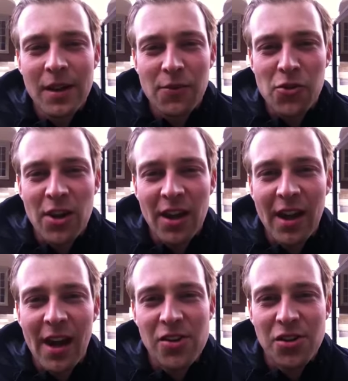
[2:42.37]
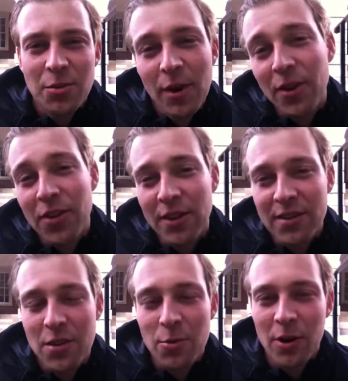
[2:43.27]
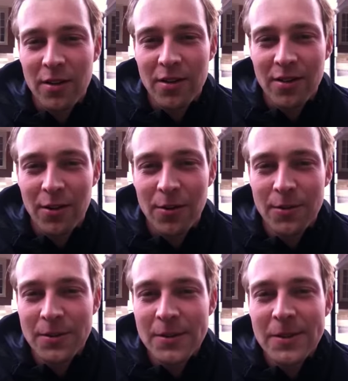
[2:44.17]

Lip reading: if you're taking action around the things that you want. So